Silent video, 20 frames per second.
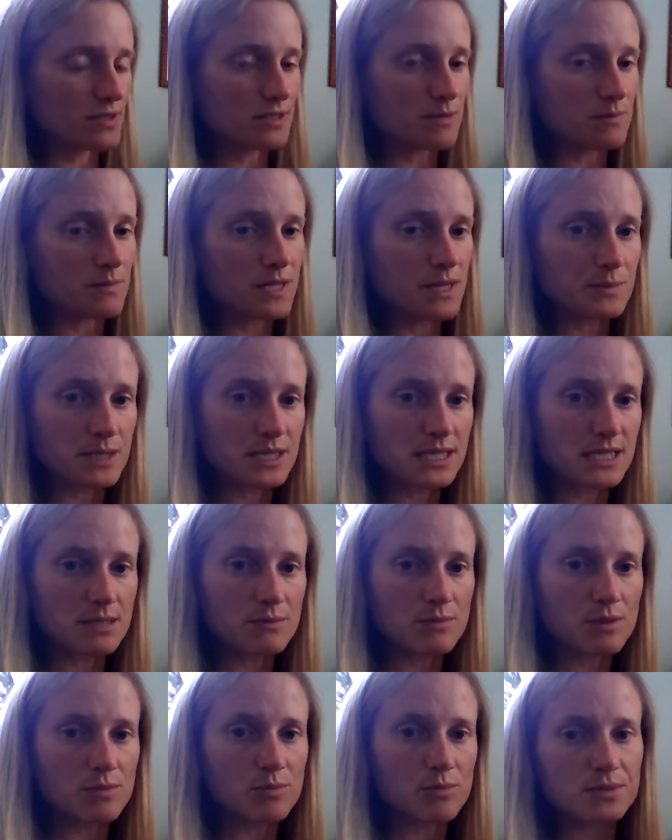Sometimes it's going
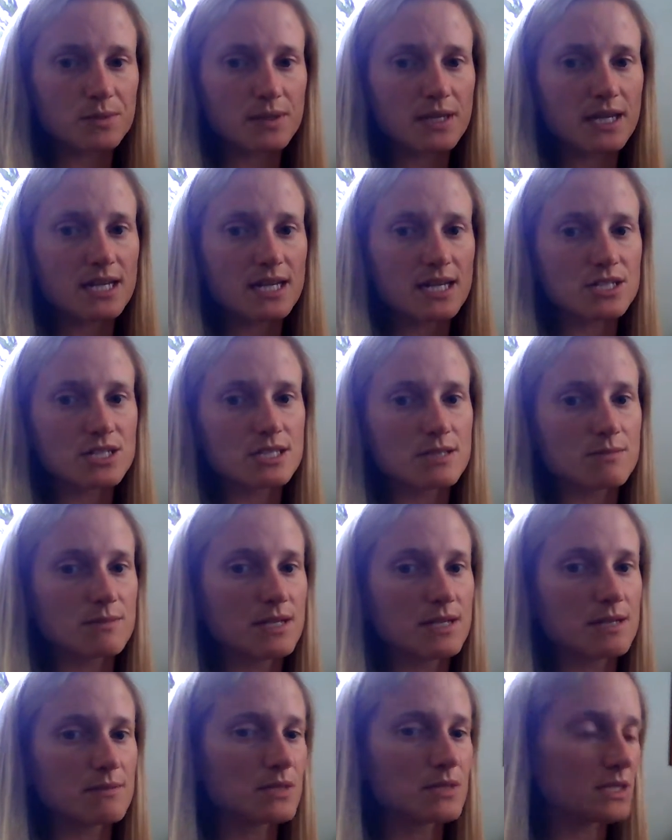to be multiplication,
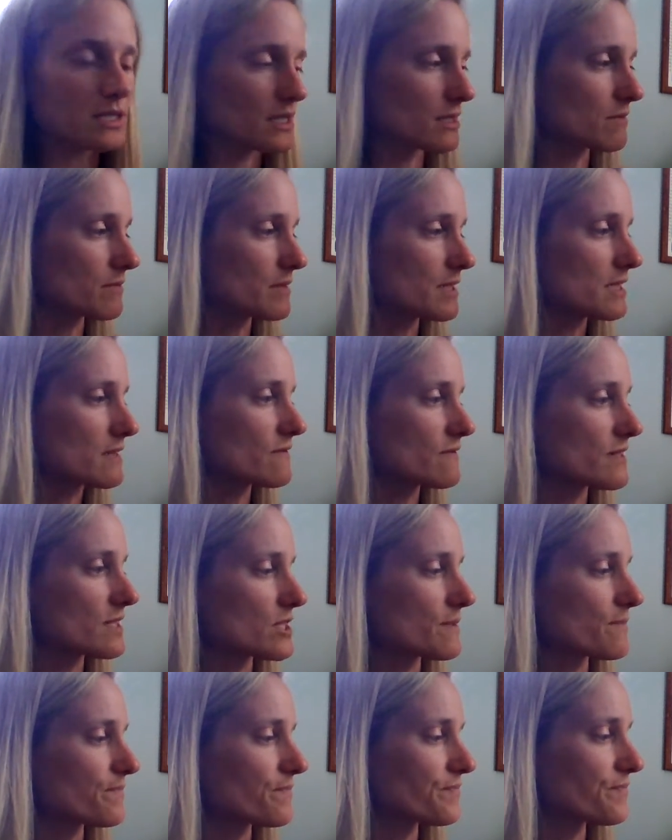sometimes it's going to be
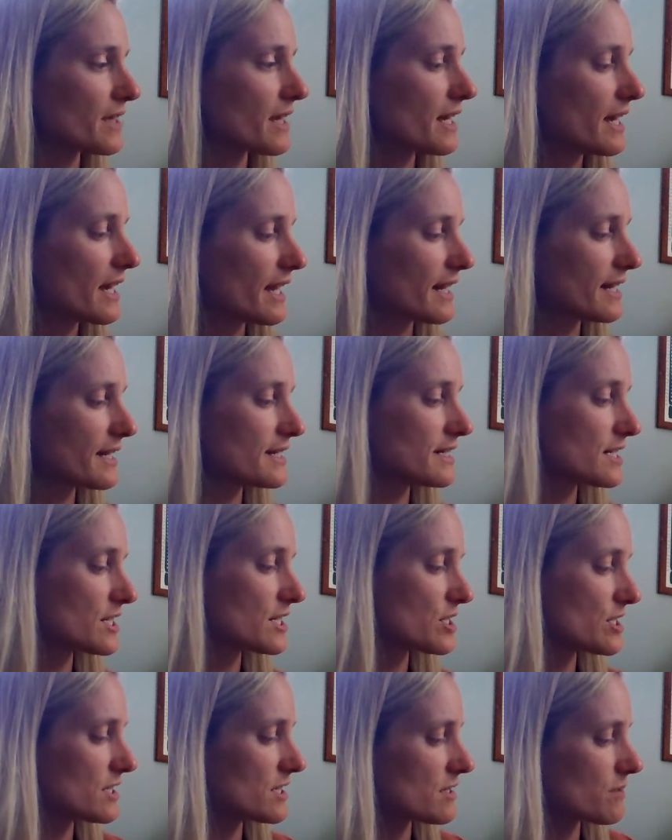division. And
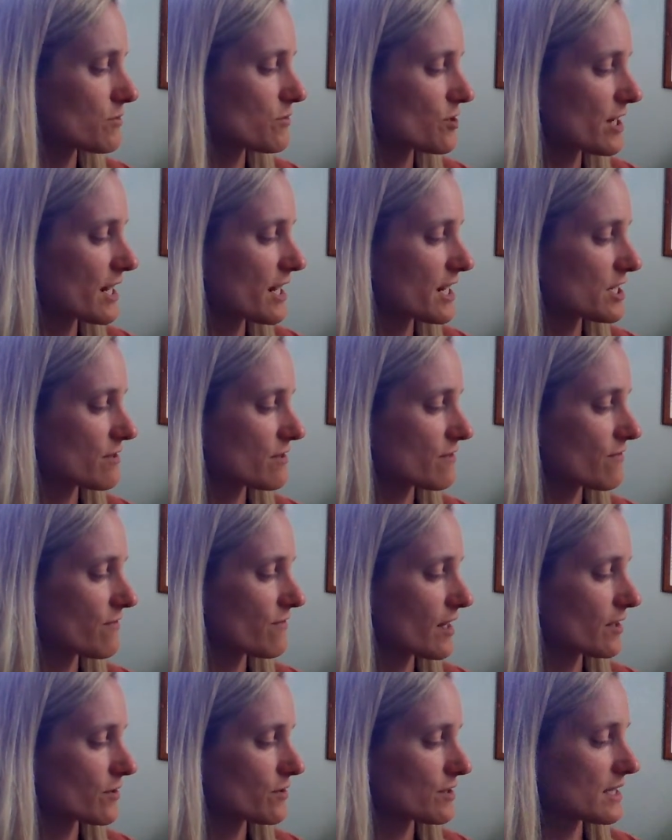addition and subtraction
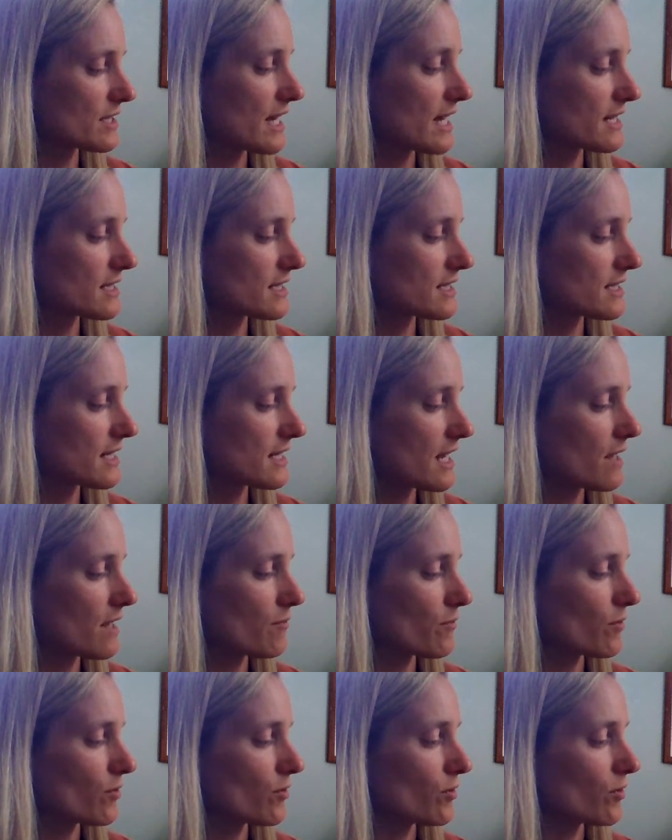follows that
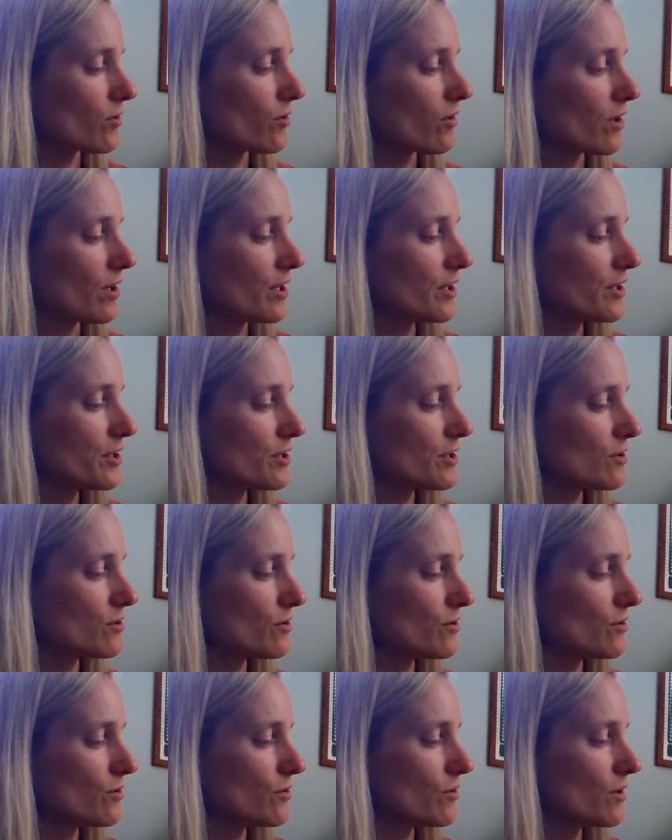same rule.
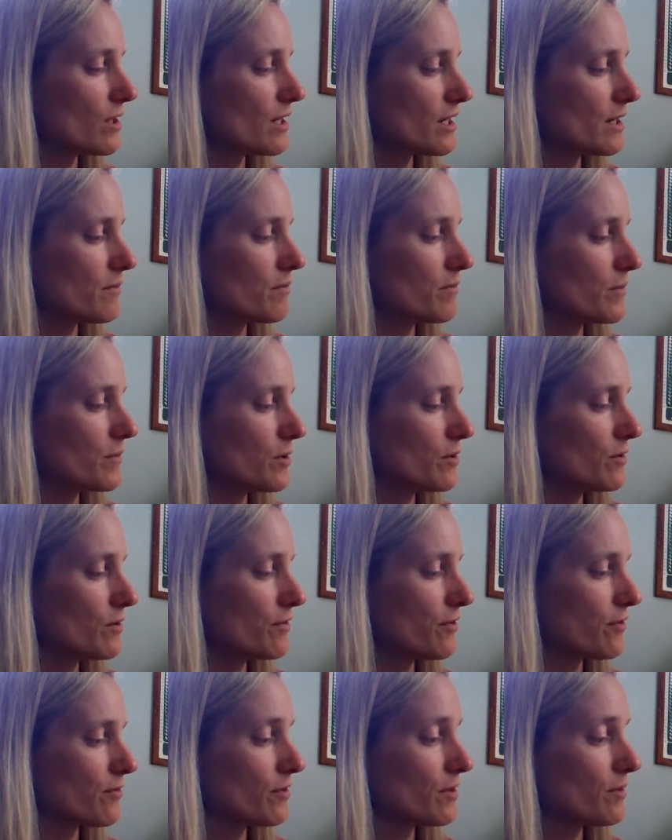You move
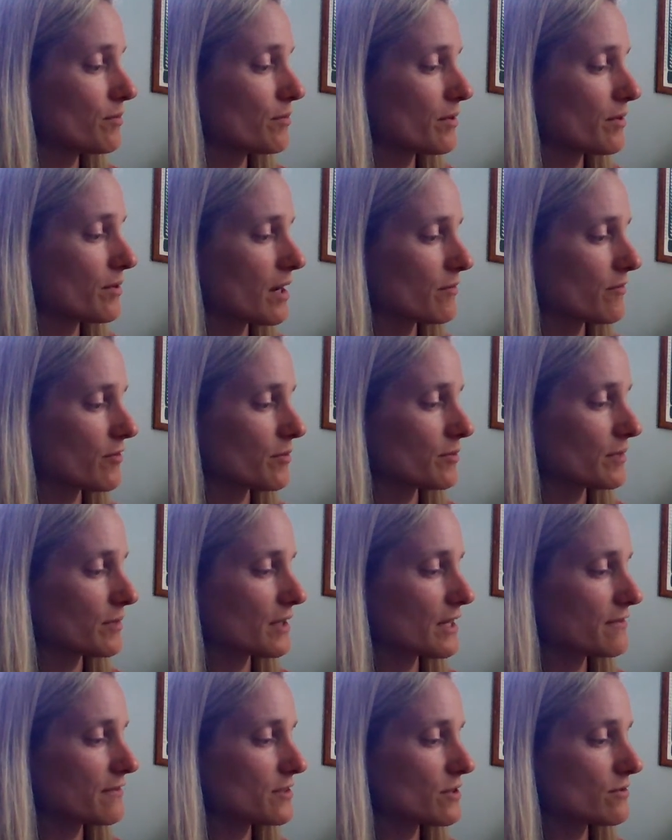through the problem from
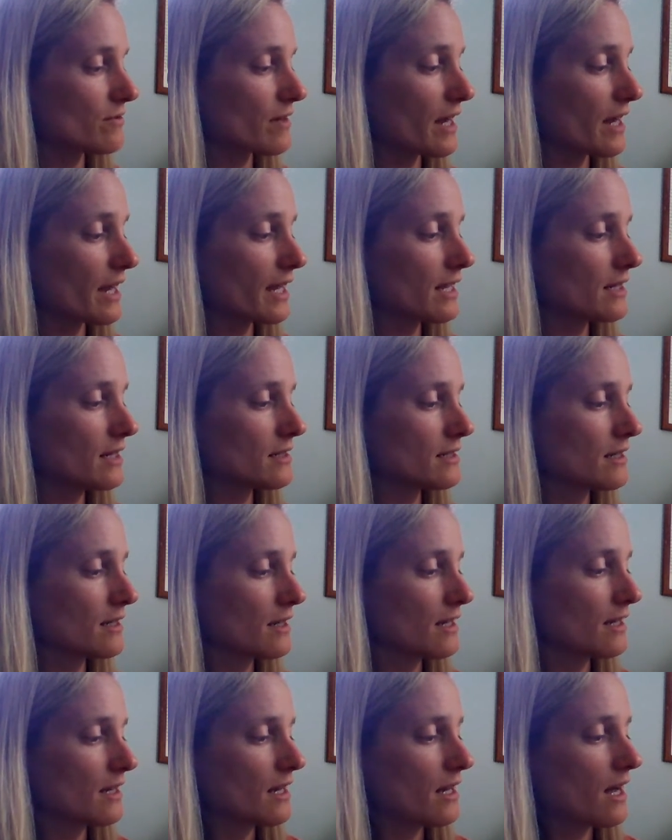left to right
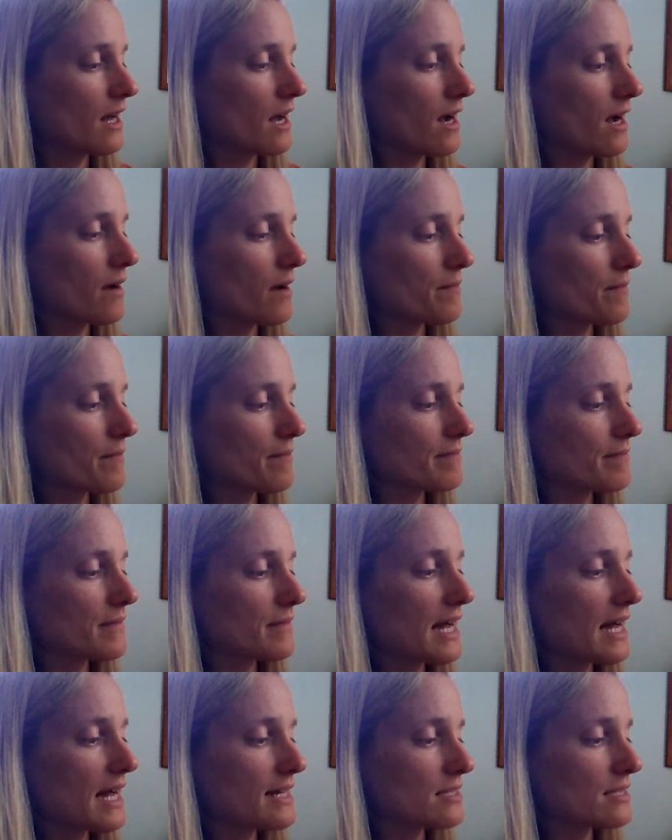
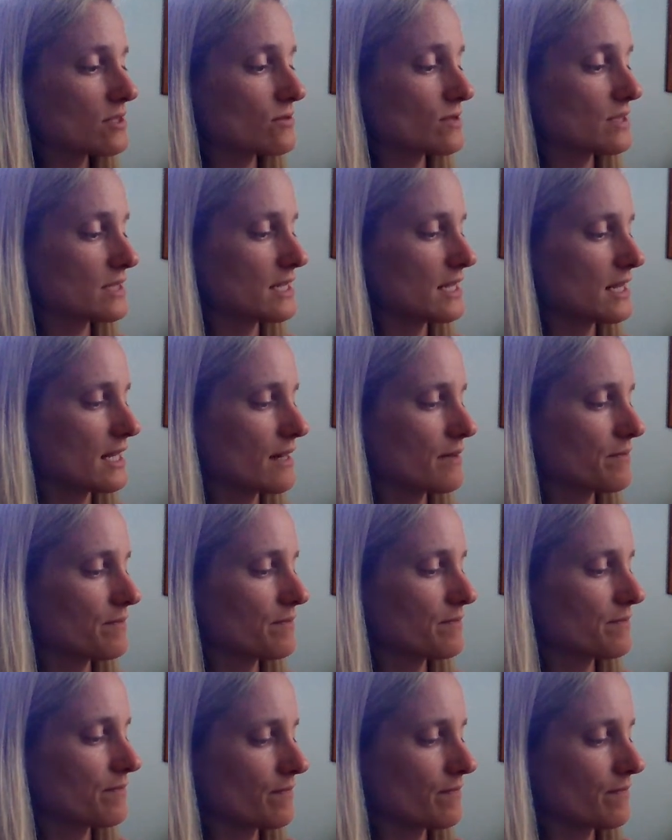as you see them.